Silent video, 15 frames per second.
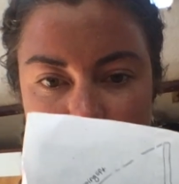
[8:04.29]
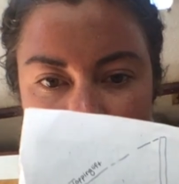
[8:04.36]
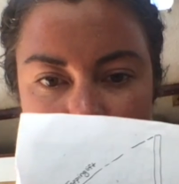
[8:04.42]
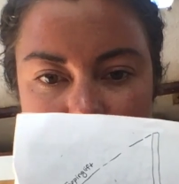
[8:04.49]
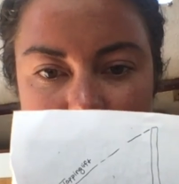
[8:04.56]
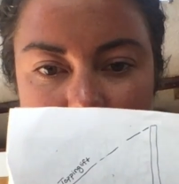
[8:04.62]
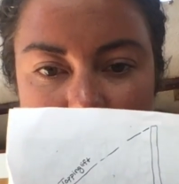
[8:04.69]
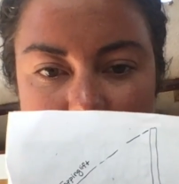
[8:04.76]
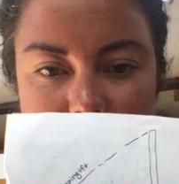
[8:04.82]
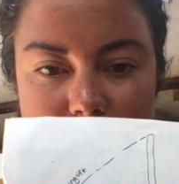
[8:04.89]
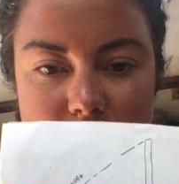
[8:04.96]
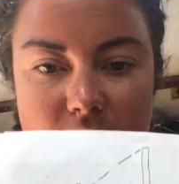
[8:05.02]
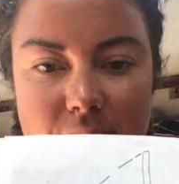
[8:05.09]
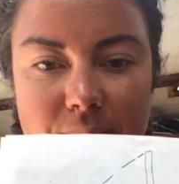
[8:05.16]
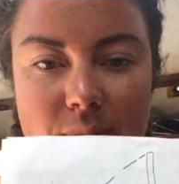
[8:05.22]
oops, you can't
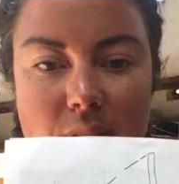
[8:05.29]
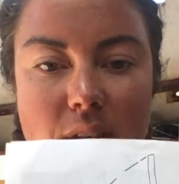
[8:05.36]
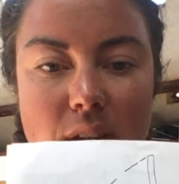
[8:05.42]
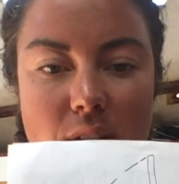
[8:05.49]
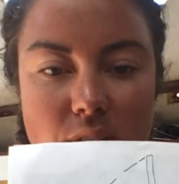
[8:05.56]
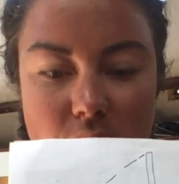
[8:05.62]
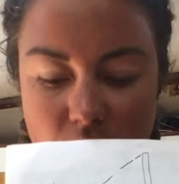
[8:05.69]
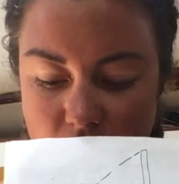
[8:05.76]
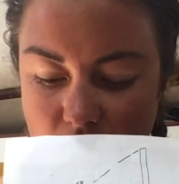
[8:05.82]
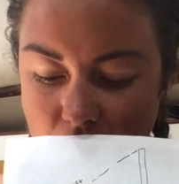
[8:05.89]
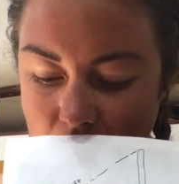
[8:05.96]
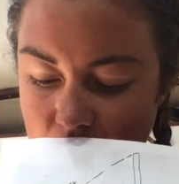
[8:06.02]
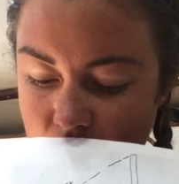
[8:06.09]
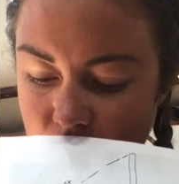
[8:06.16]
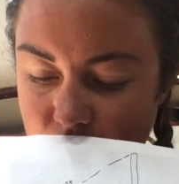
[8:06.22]
even see, to the
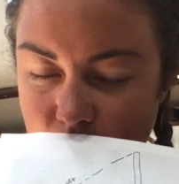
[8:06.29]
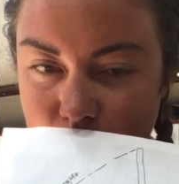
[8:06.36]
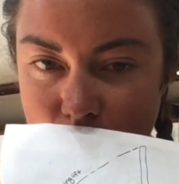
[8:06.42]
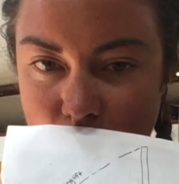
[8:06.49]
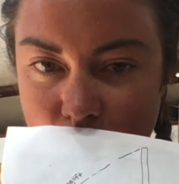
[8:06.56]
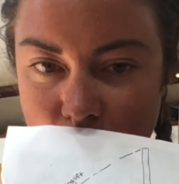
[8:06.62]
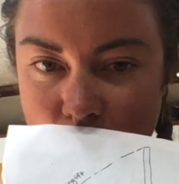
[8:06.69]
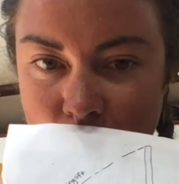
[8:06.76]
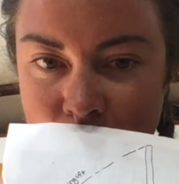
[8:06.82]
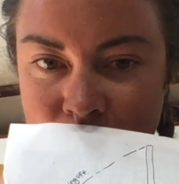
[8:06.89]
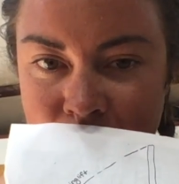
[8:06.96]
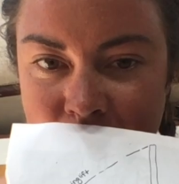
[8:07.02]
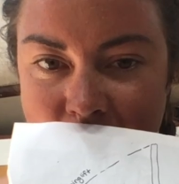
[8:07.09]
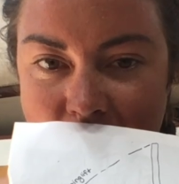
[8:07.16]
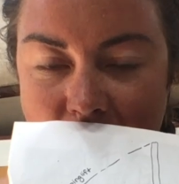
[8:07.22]
end of the boom,